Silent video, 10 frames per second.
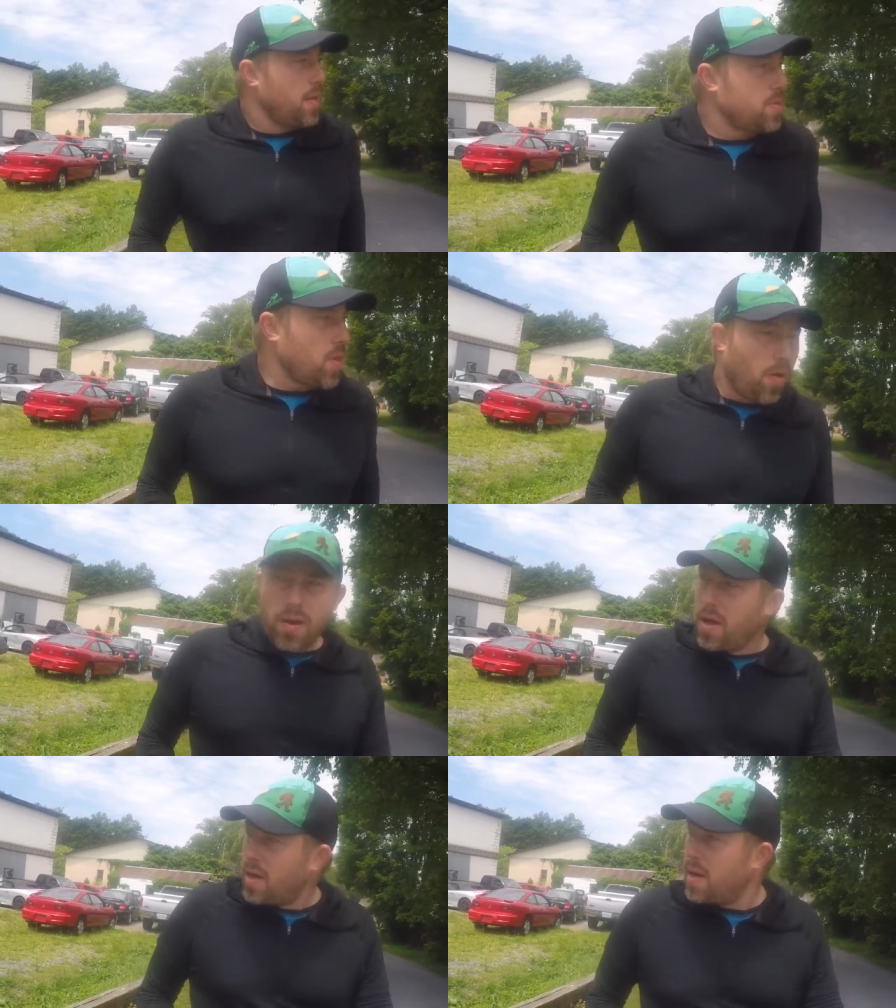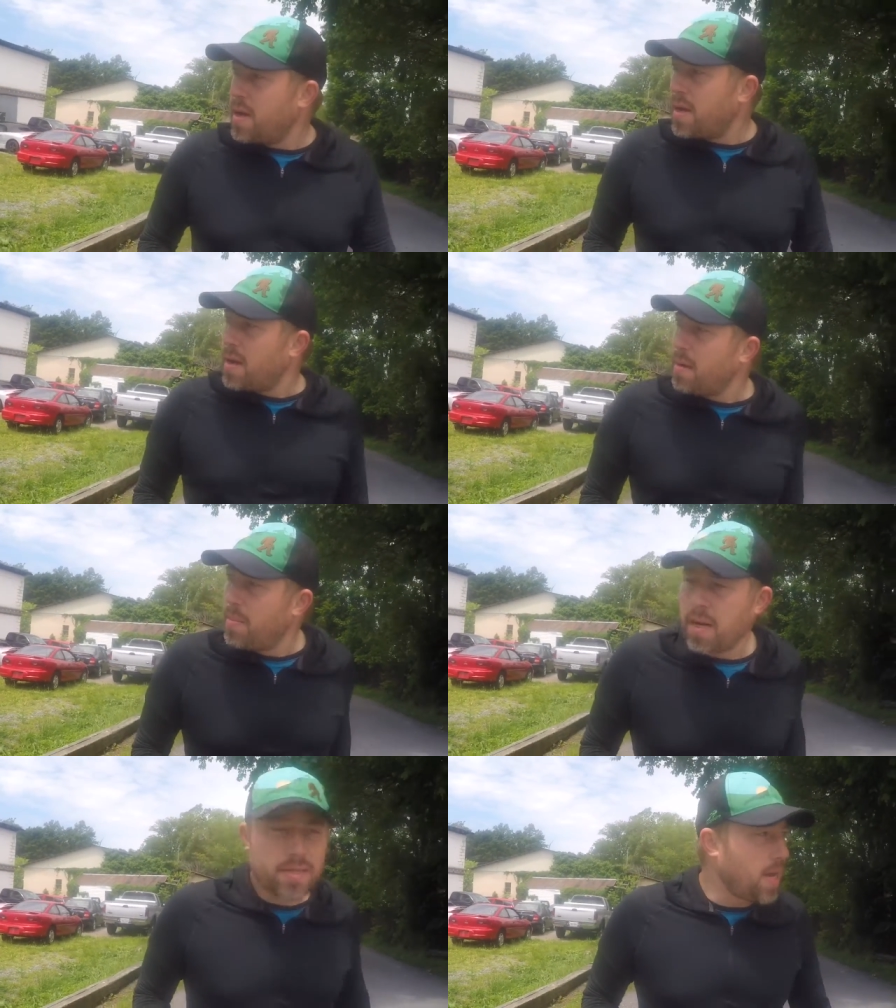So,
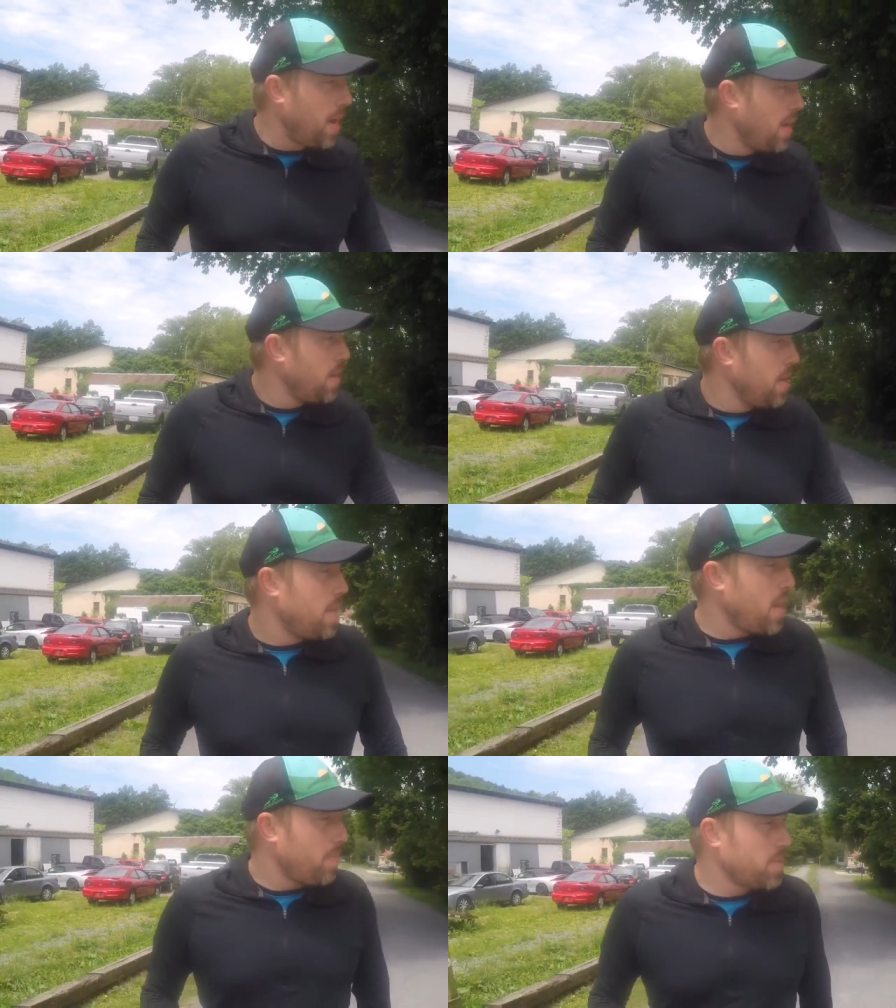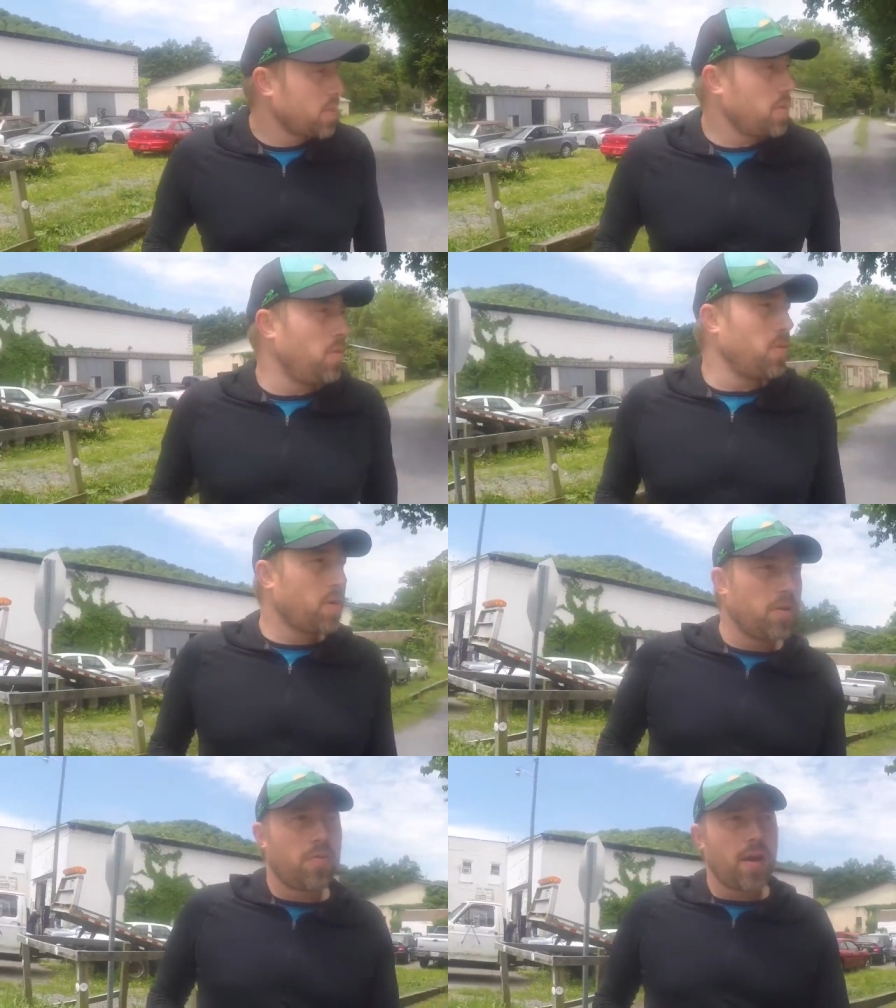but yep, it's going
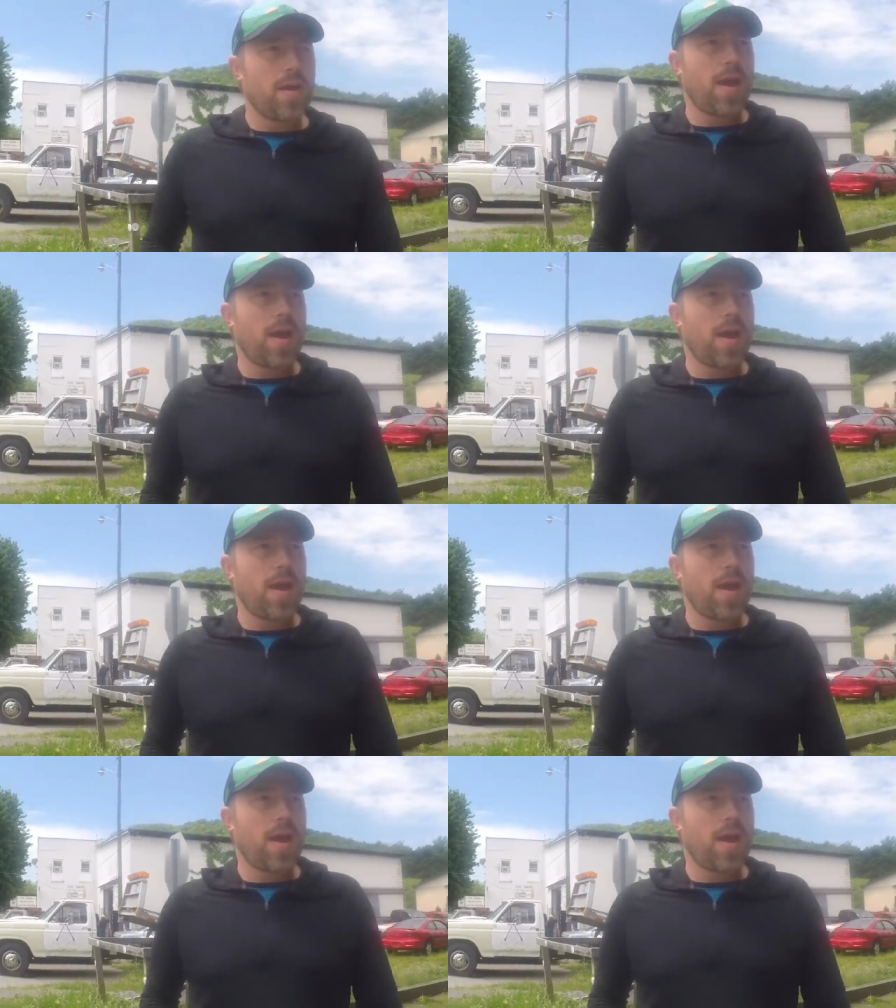good right